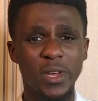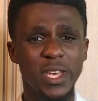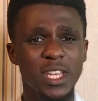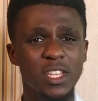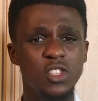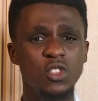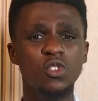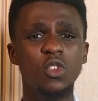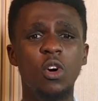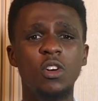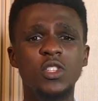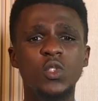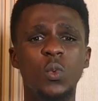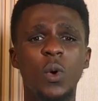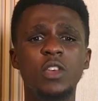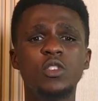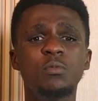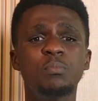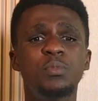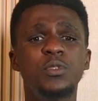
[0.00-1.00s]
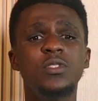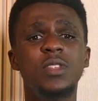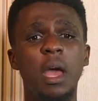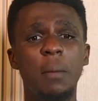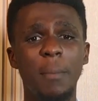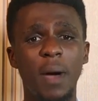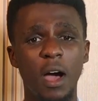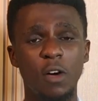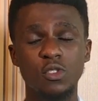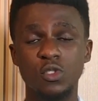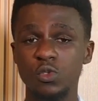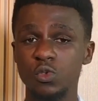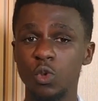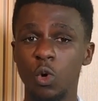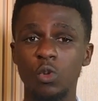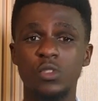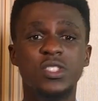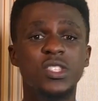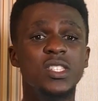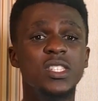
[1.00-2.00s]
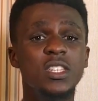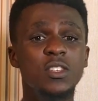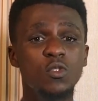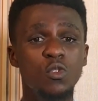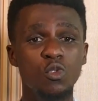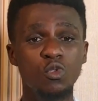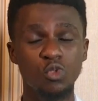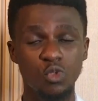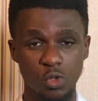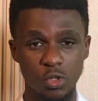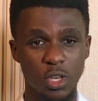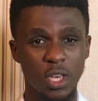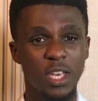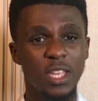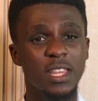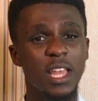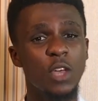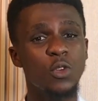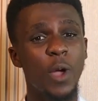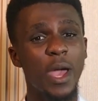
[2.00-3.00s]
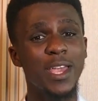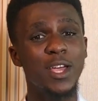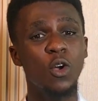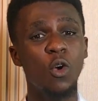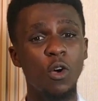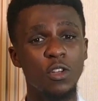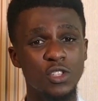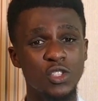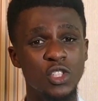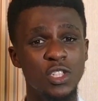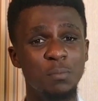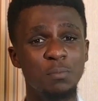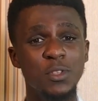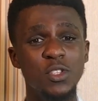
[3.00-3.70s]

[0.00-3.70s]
It's not until when you build them house. No. Singles that you are in courtship.